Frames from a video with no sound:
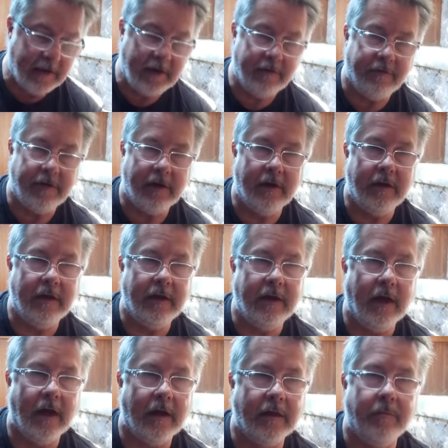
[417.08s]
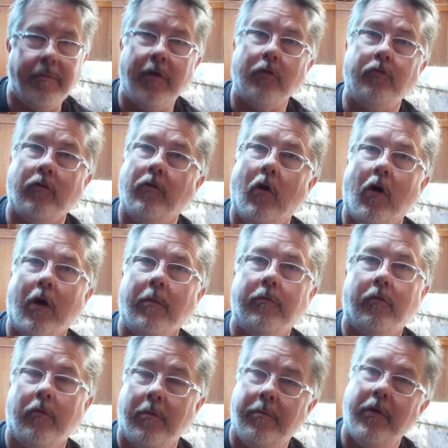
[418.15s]
even the bilge
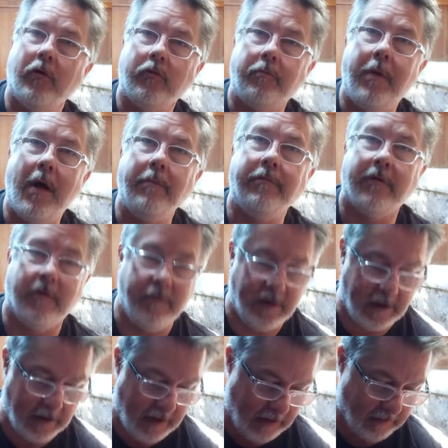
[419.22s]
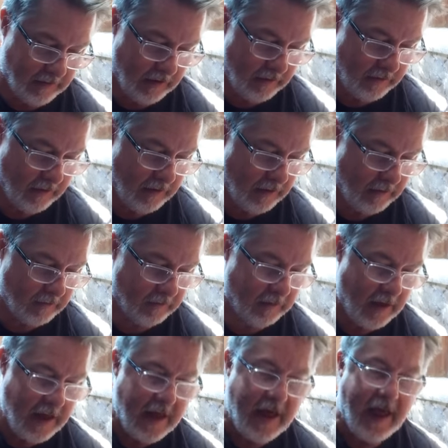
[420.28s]
alarms or the bilge pumps can be connected into
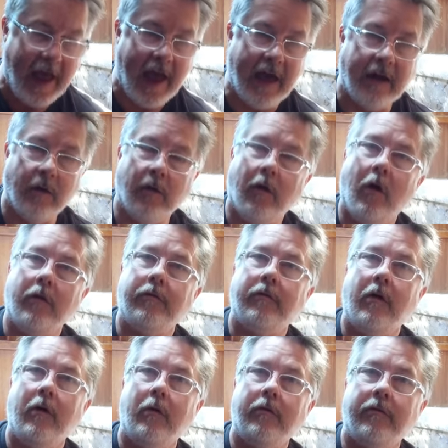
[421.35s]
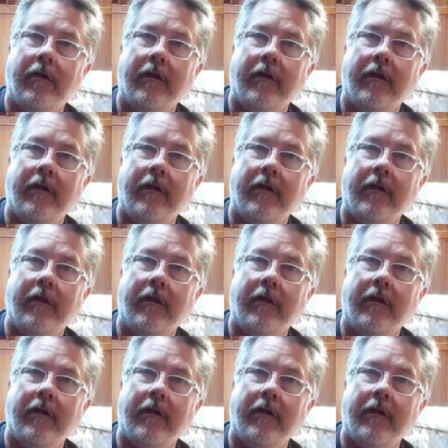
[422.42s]
this. And it'll also